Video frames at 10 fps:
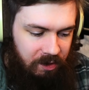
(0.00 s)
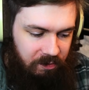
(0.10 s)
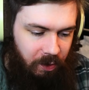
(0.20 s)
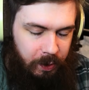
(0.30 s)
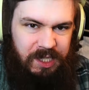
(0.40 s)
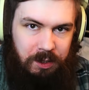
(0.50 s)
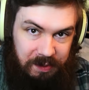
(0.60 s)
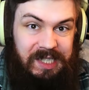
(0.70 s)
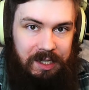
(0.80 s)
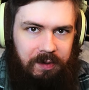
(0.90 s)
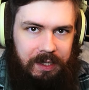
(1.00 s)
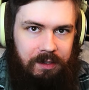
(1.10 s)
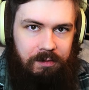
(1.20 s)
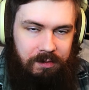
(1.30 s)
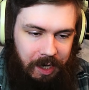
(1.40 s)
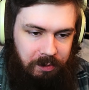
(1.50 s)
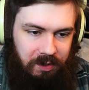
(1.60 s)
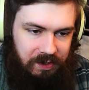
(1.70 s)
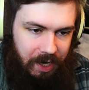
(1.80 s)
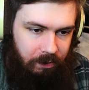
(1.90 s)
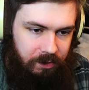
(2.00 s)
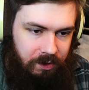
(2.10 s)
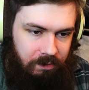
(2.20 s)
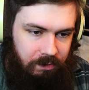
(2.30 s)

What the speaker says: very specific types of sounds.